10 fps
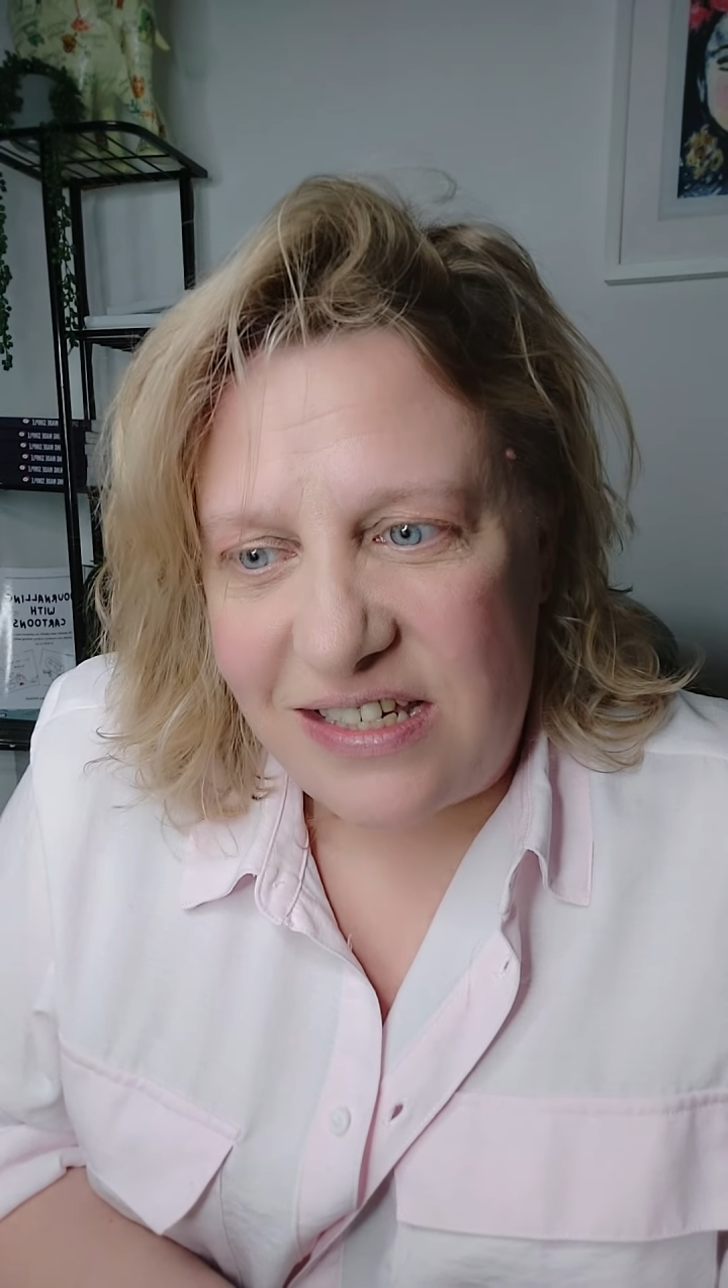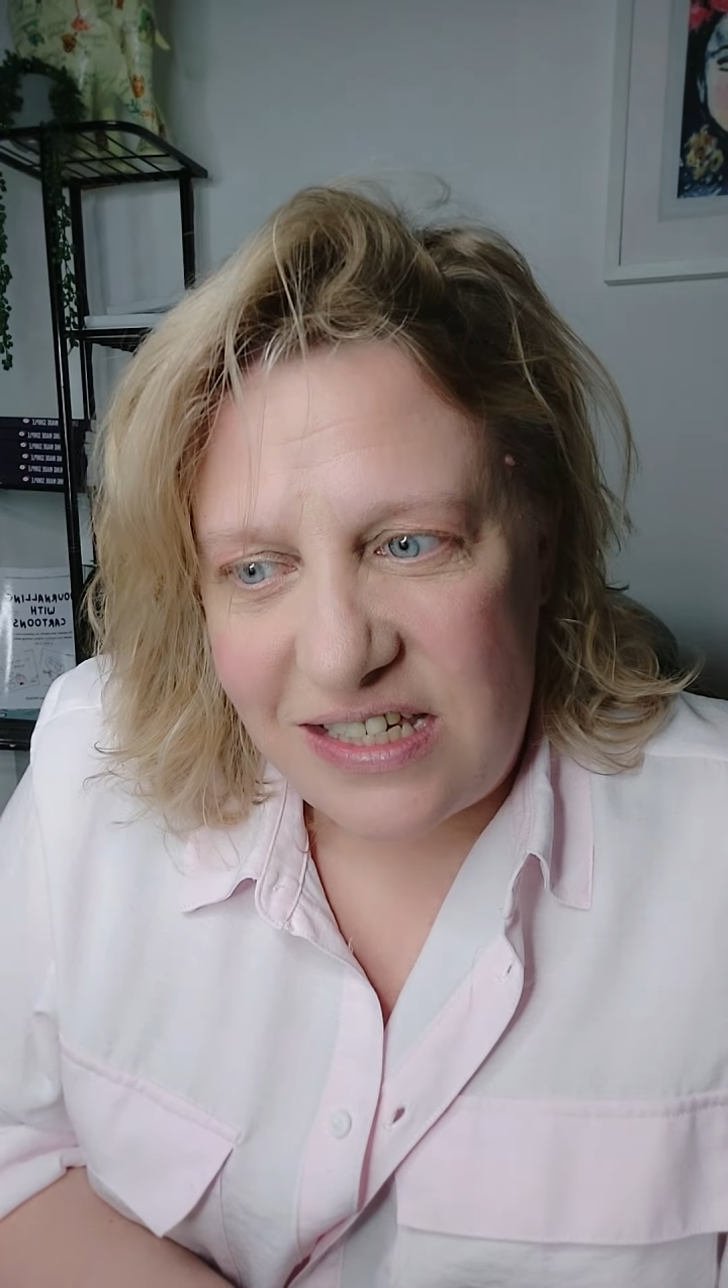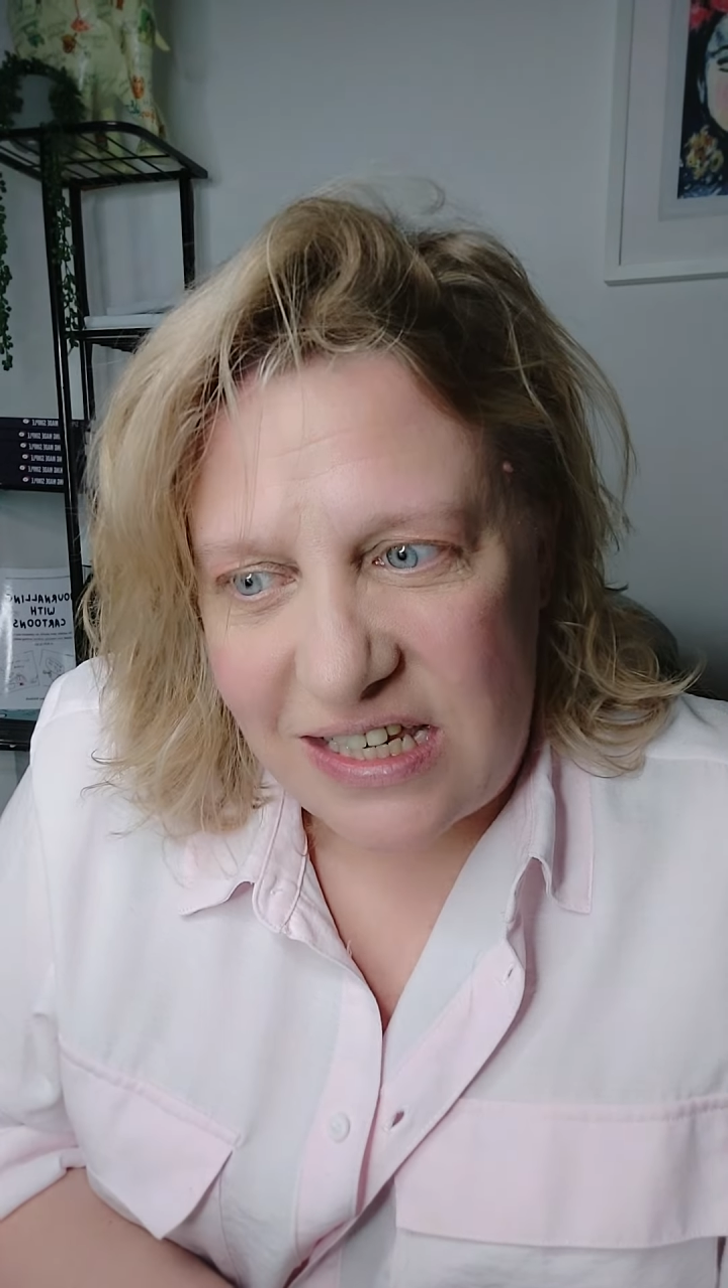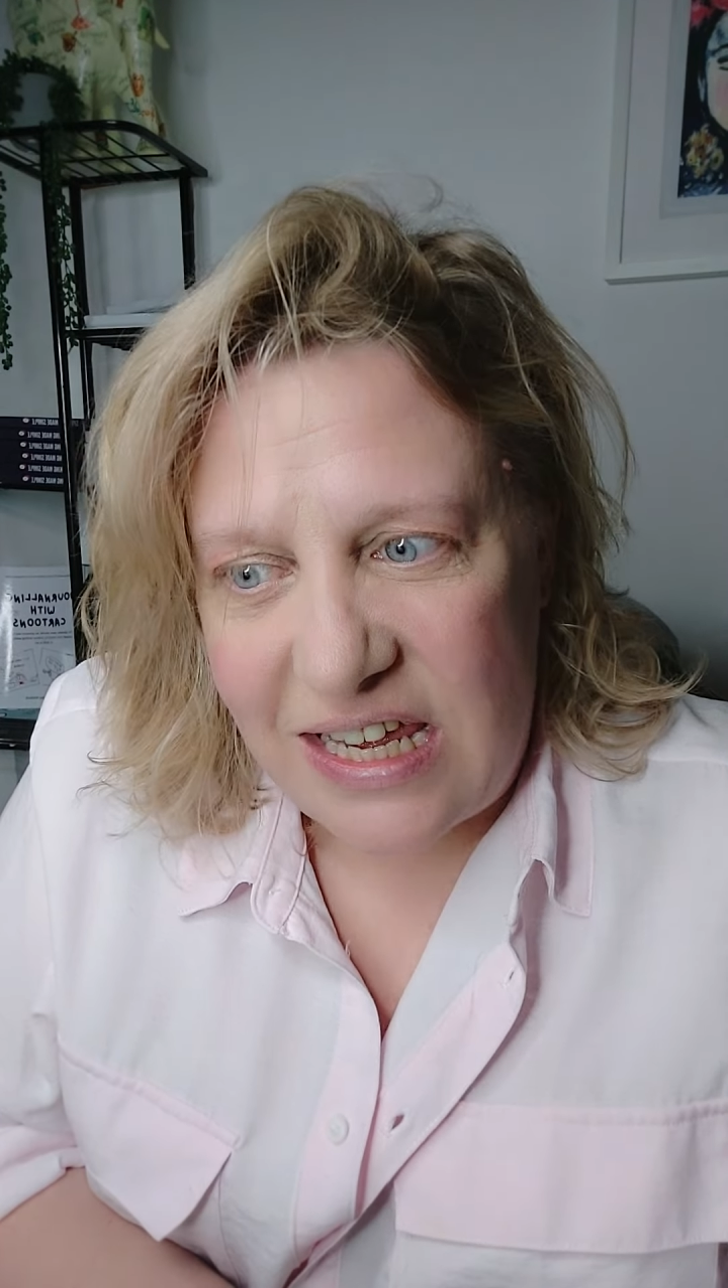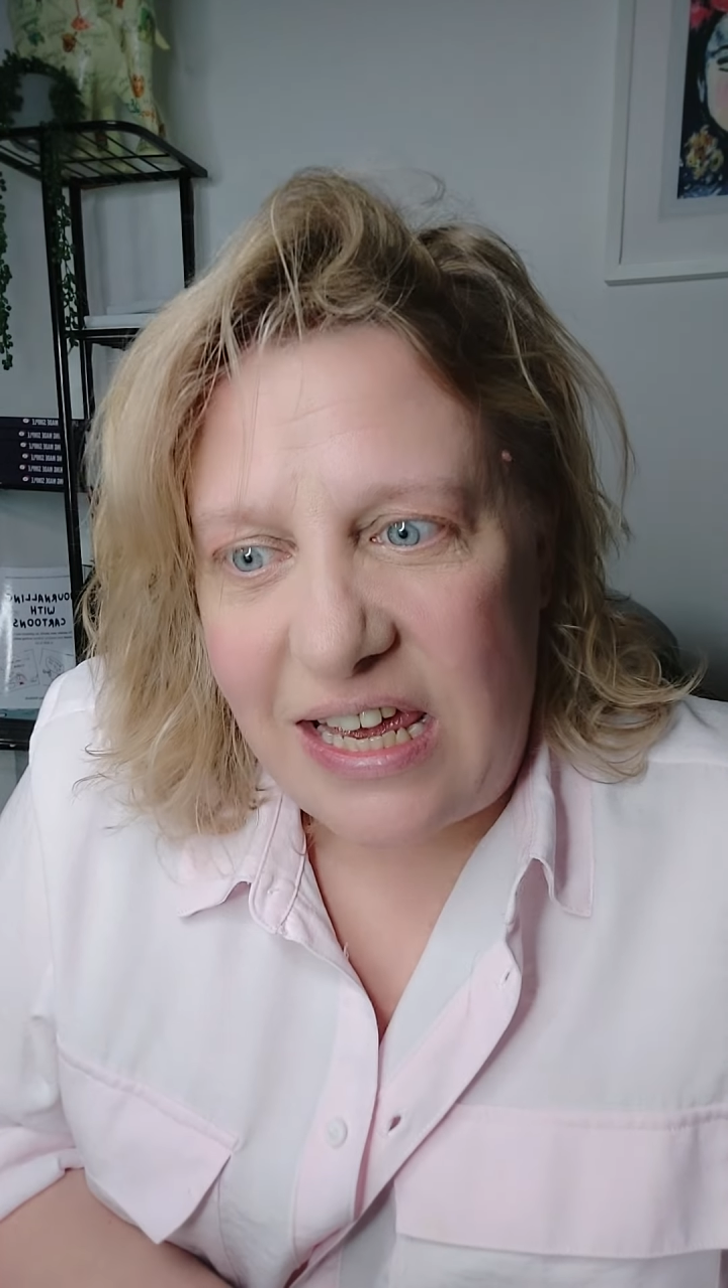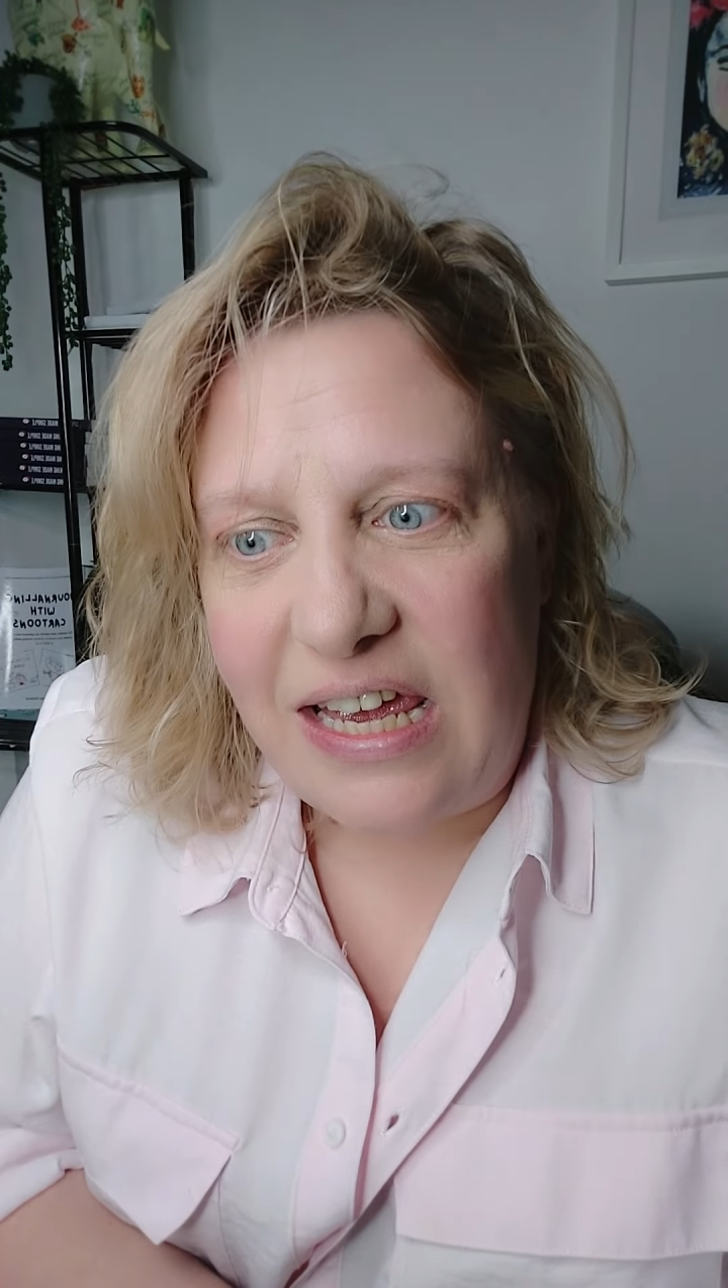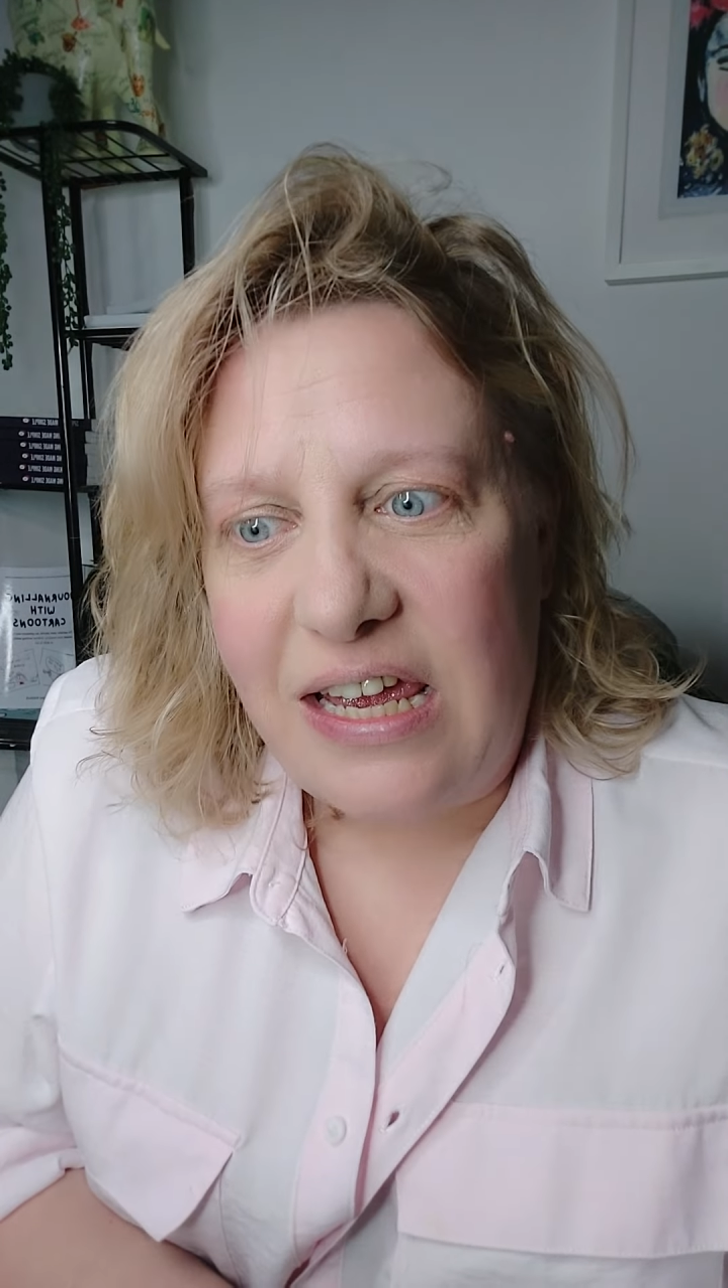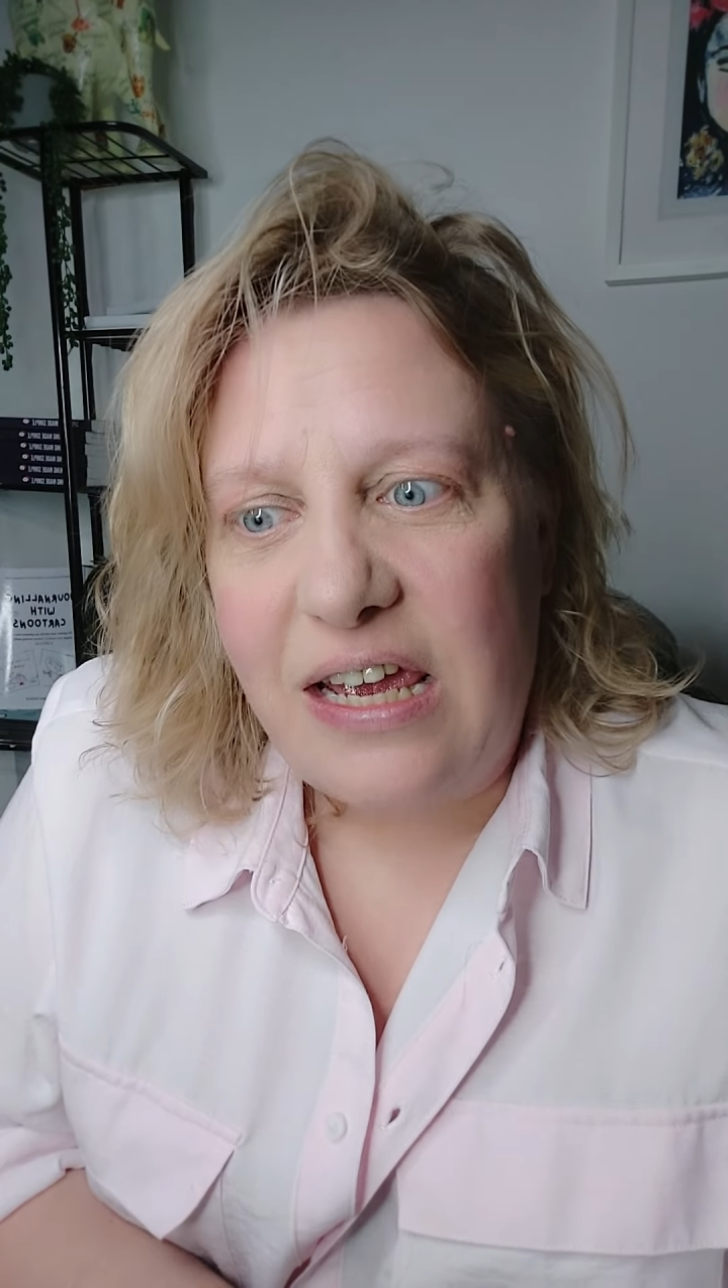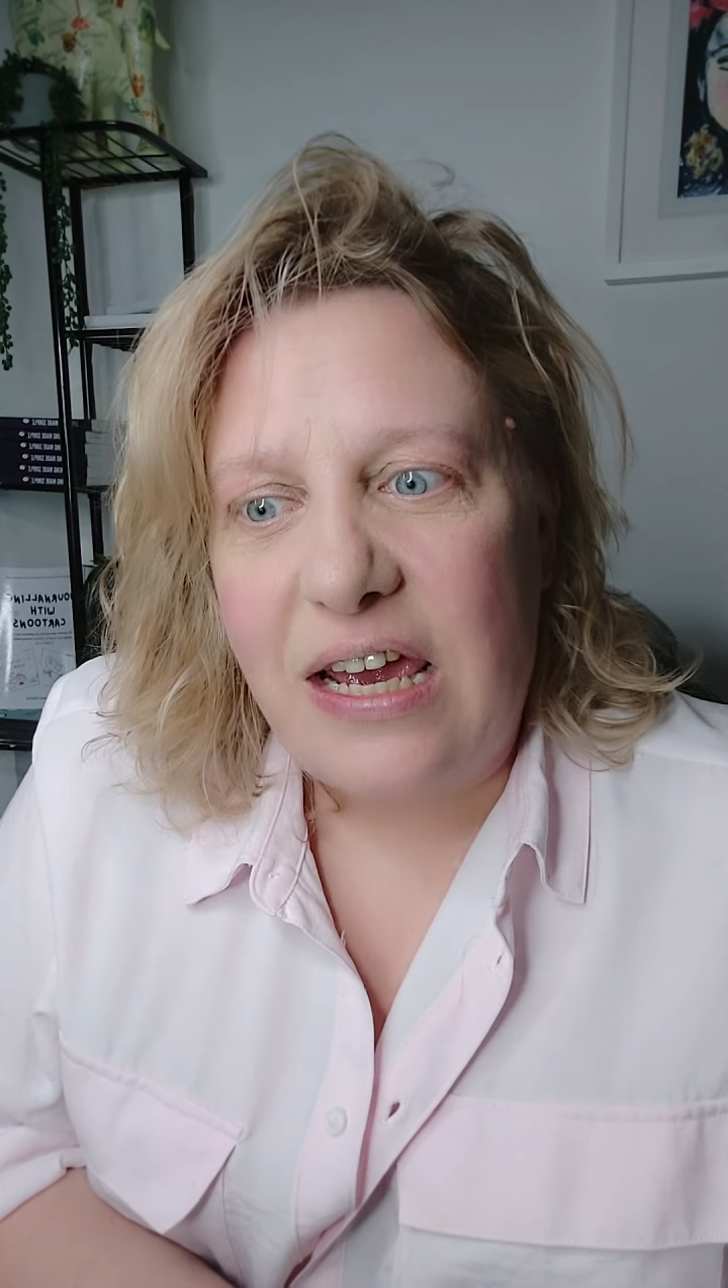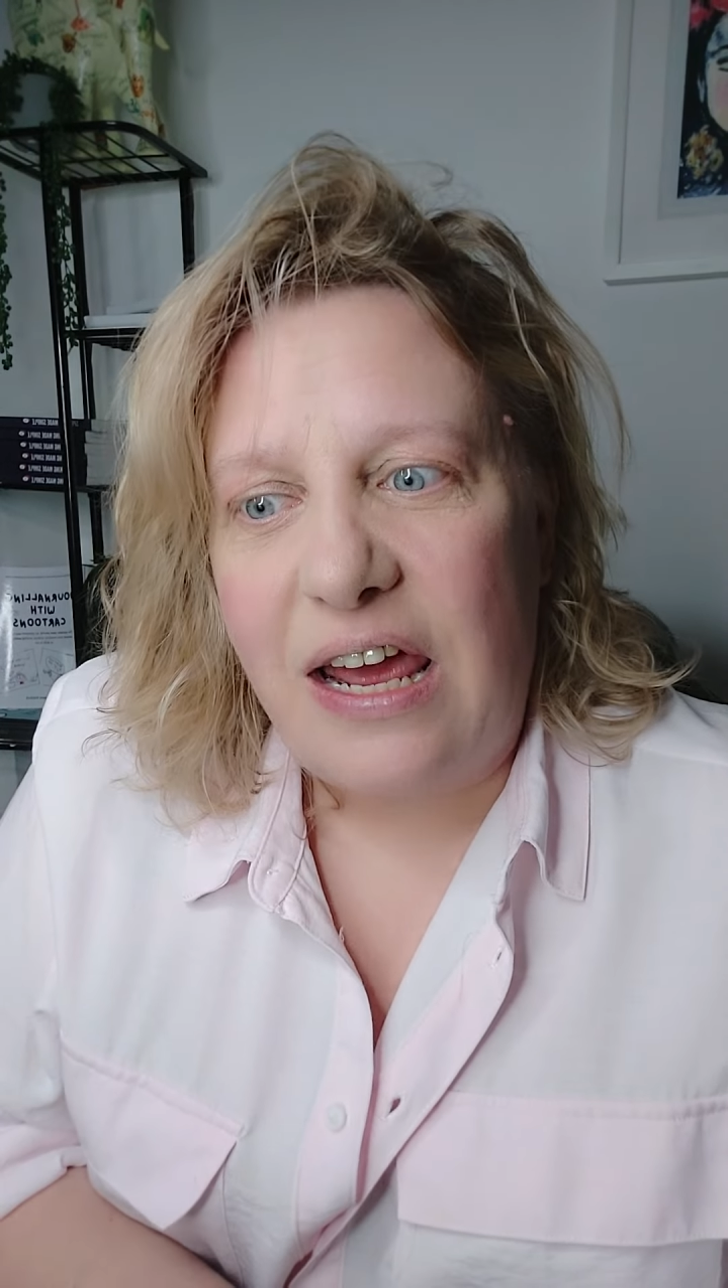seeing